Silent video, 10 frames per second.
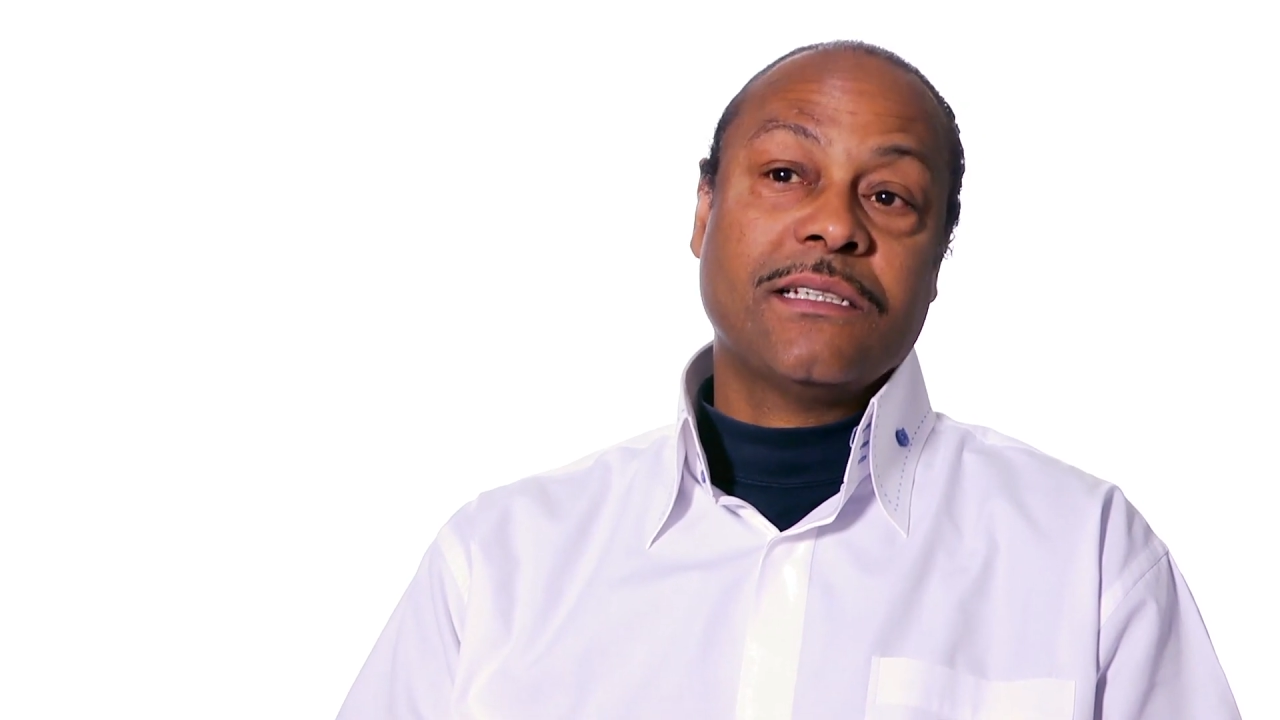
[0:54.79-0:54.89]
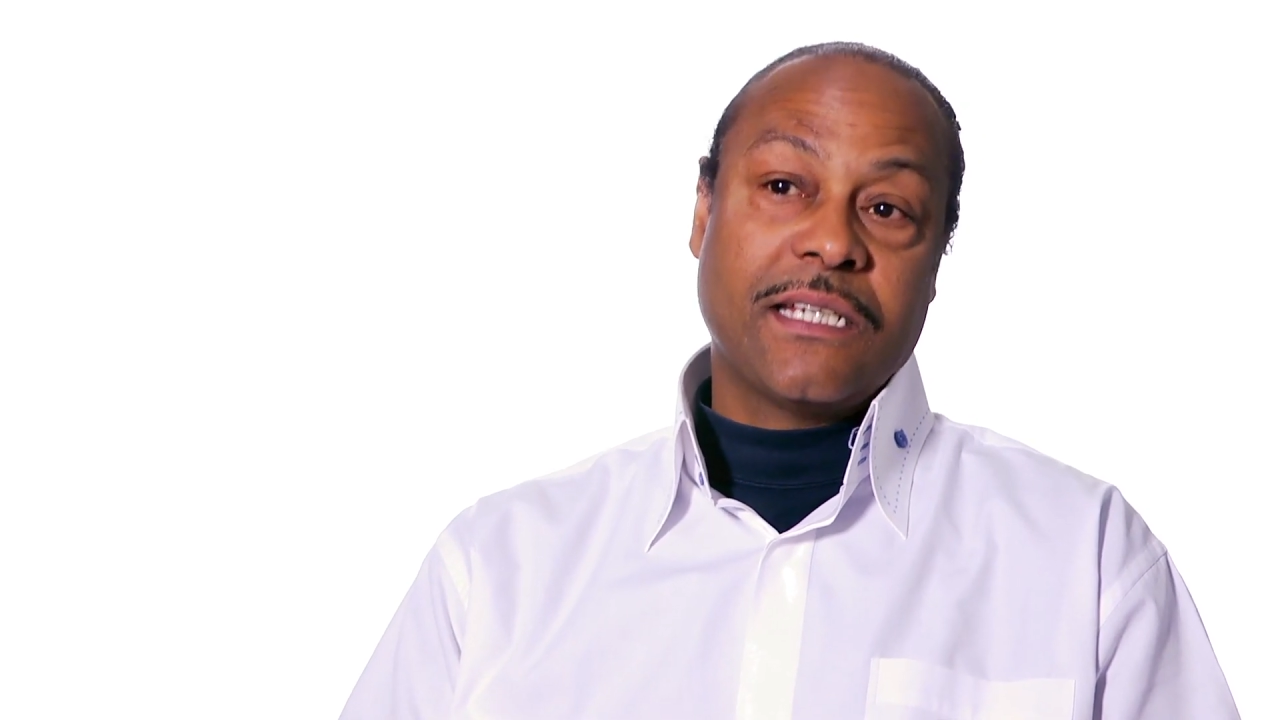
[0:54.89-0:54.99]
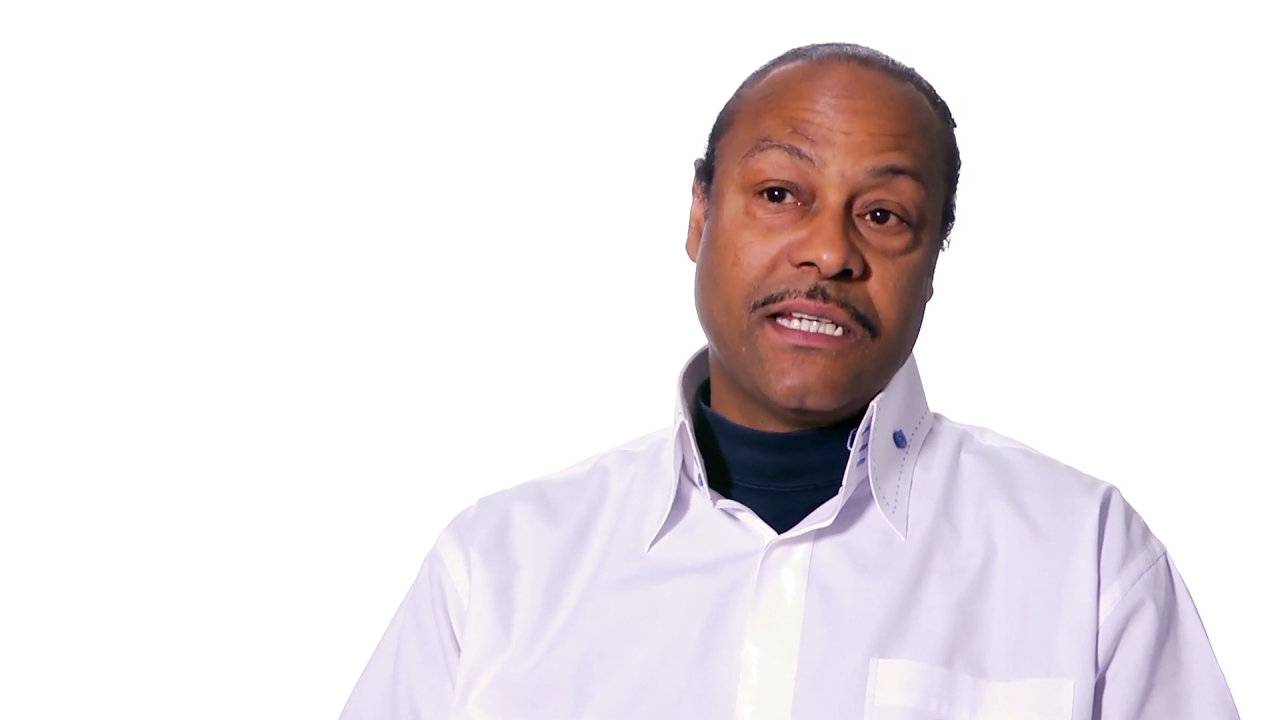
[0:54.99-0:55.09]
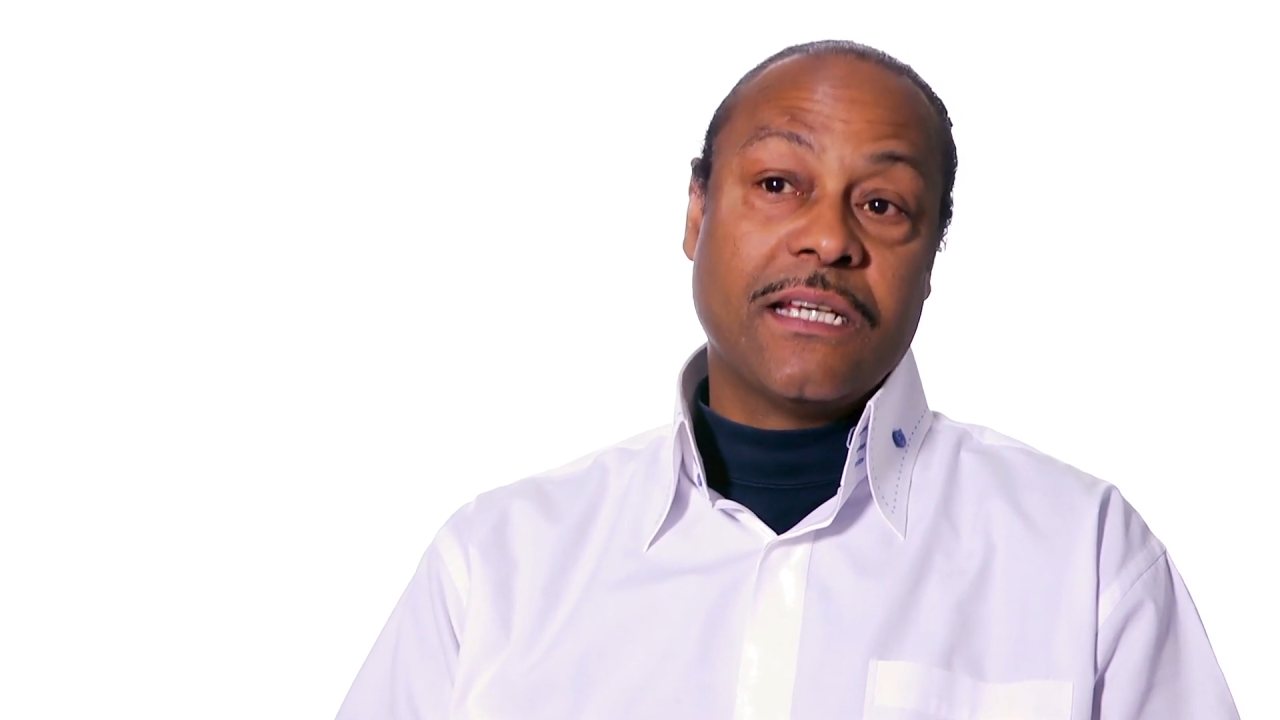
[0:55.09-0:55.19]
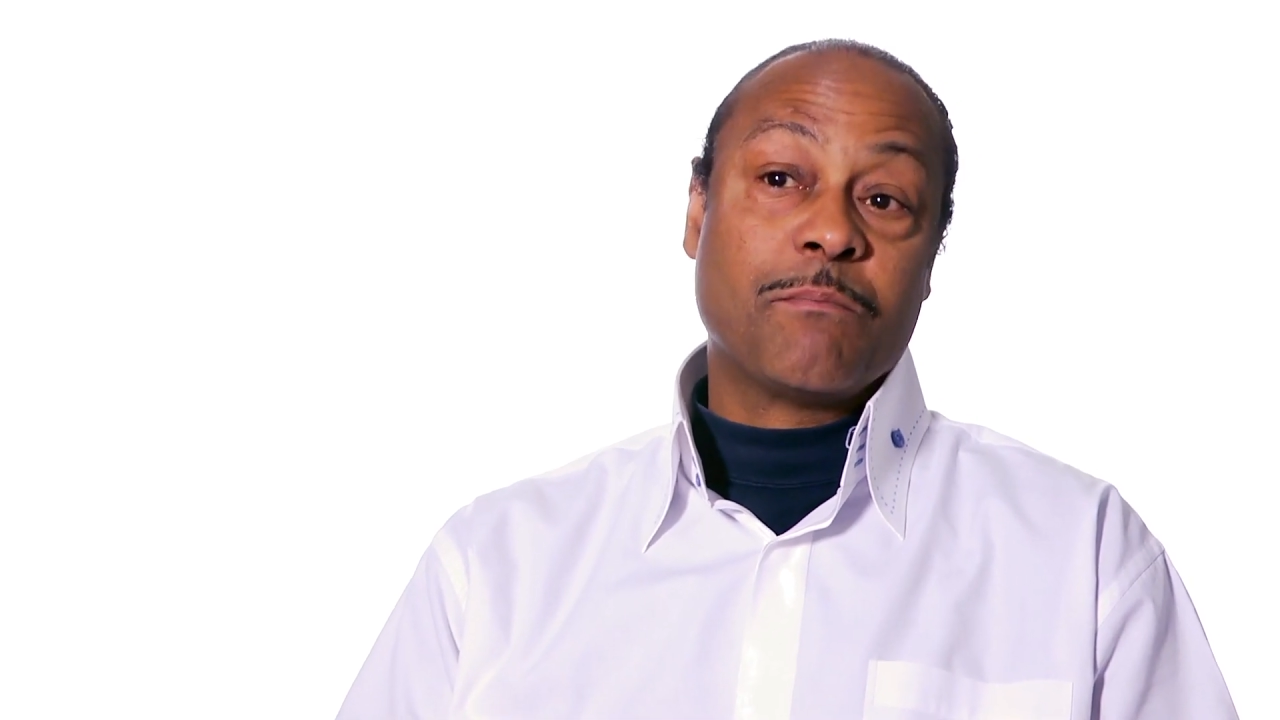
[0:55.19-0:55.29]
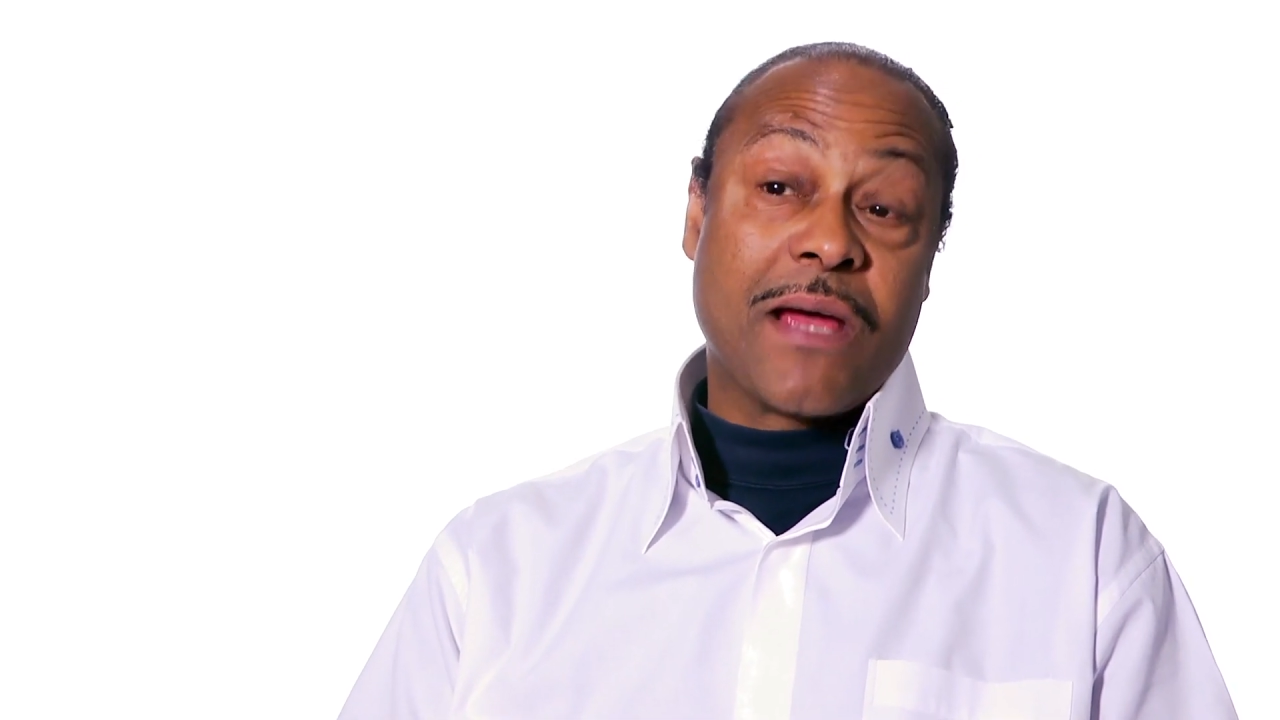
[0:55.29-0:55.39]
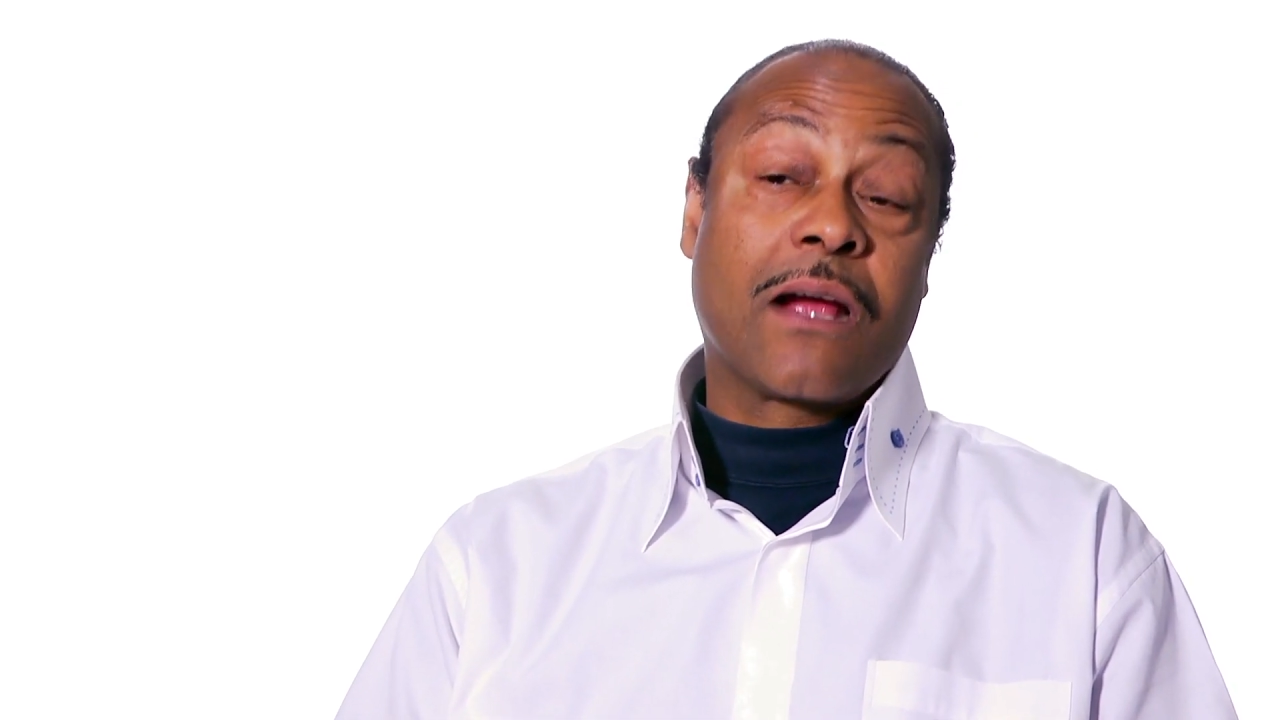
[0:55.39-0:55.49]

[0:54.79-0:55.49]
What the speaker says: to get